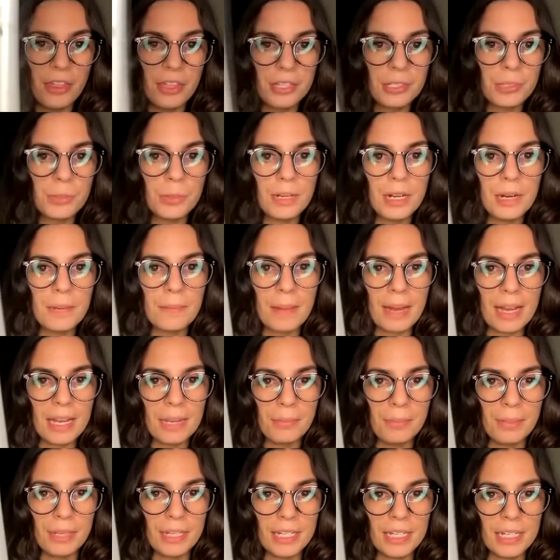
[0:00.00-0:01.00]
This one, in my
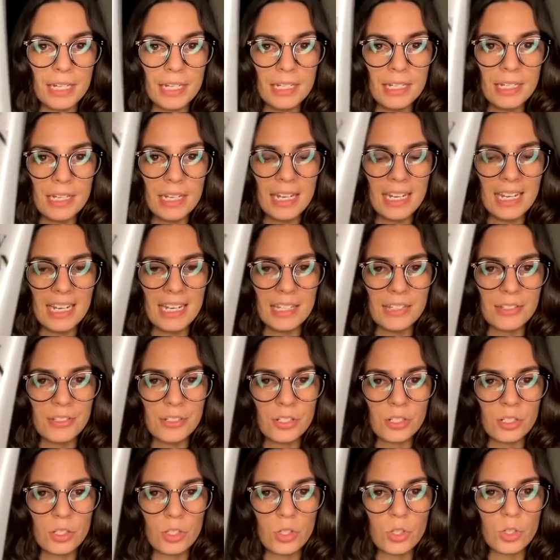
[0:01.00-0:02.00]
opinion, is
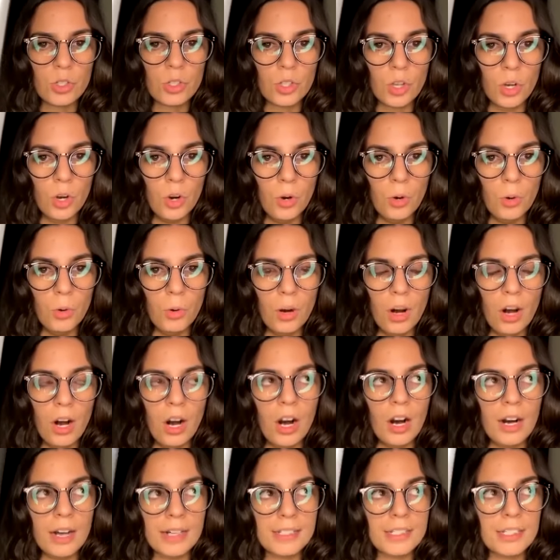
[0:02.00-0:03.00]
just so
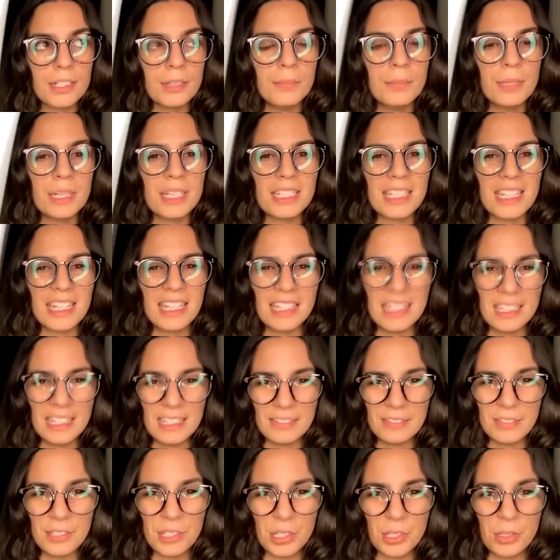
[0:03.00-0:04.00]
awesome because it
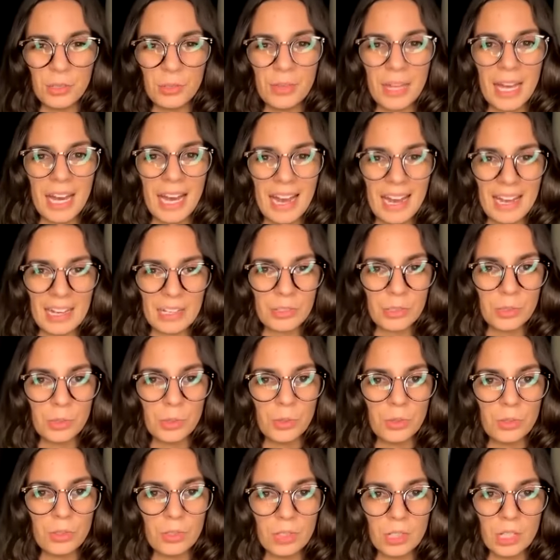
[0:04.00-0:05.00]
gives you that
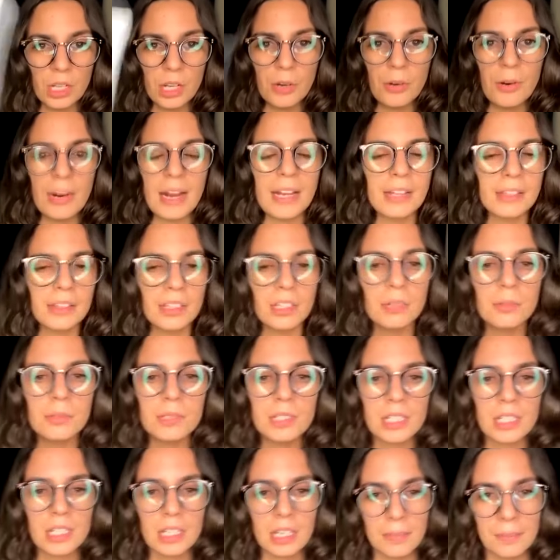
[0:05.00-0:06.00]
actual glow. I thought it
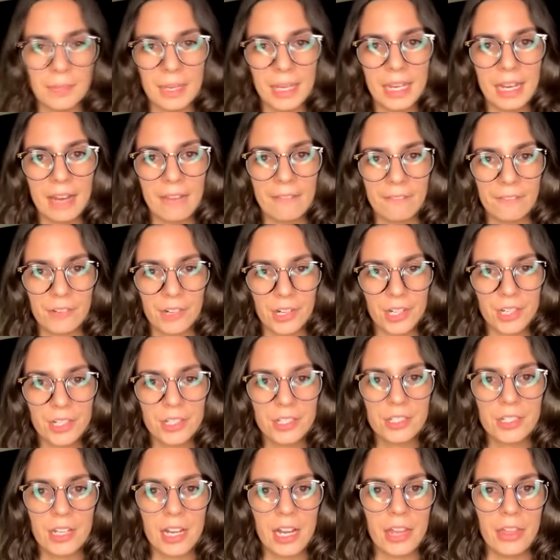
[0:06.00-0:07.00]
was a gimmick at
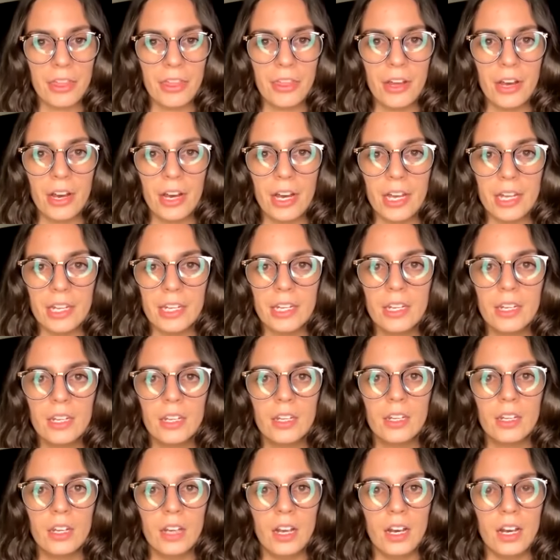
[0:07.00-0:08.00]
first. I thought
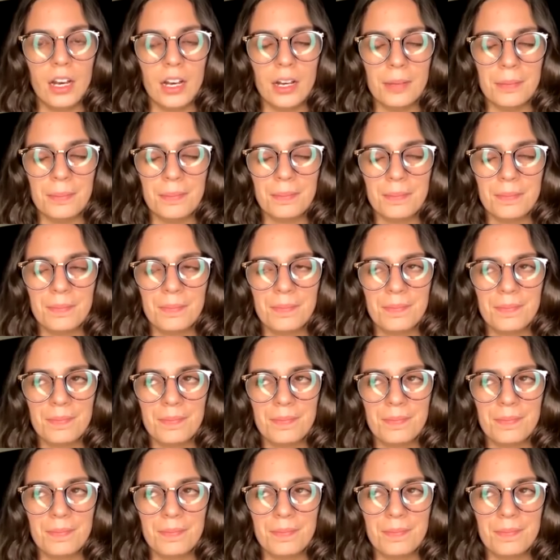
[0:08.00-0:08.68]
um,